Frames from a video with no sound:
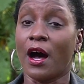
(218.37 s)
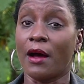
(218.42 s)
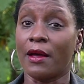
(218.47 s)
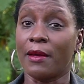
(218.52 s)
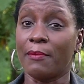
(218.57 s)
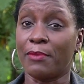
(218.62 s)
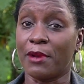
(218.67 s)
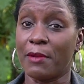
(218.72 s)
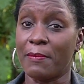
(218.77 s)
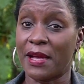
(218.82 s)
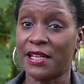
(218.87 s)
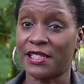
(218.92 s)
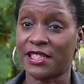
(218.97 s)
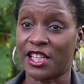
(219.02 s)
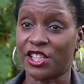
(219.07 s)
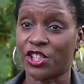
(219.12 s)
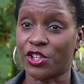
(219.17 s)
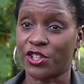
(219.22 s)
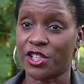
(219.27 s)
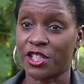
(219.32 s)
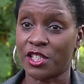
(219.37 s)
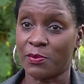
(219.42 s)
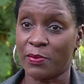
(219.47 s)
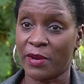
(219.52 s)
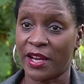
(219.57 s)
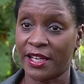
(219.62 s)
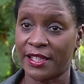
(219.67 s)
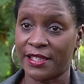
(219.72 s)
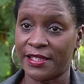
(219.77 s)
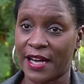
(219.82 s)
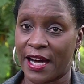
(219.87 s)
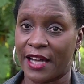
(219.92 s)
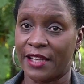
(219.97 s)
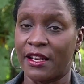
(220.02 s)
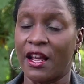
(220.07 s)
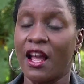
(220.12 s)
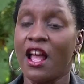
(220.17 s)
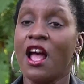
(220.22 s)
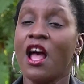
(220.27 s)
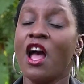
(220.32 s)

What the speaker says: implementation is being done.